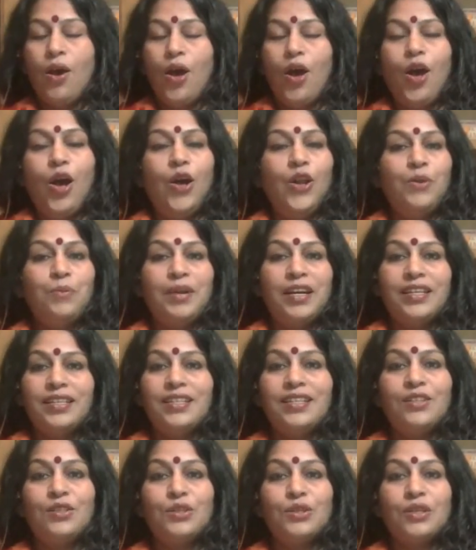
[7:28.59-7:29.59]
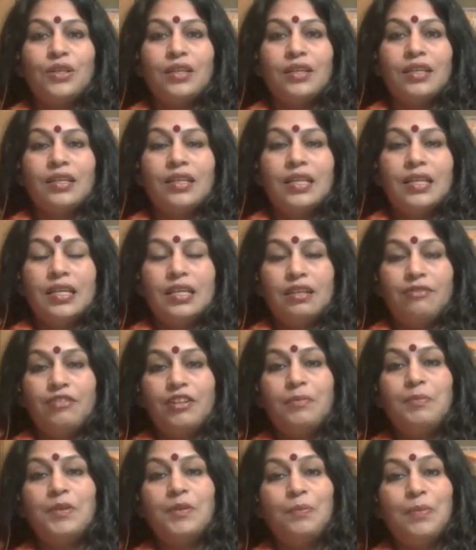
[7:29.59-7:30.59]
all my teaching
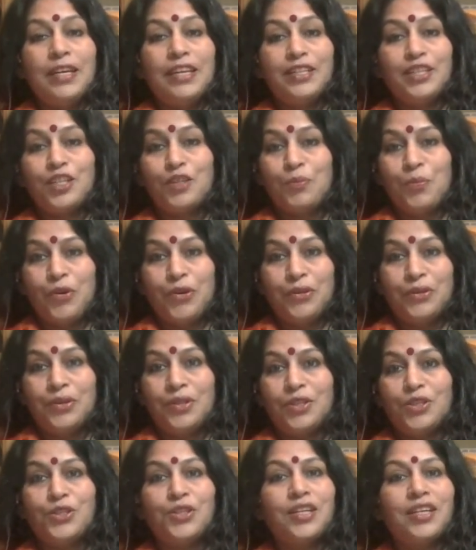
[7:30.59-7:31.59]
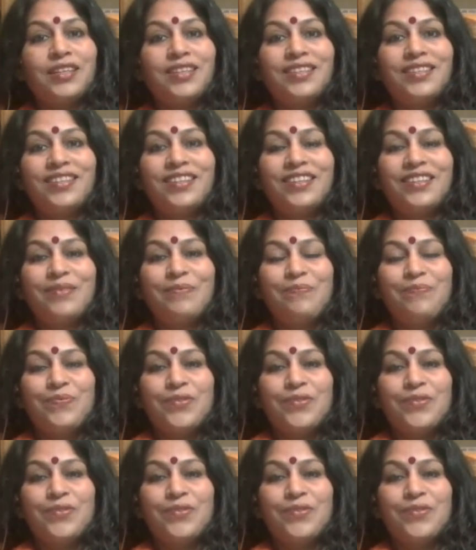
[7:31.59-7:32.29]
will be based upon the Shastra.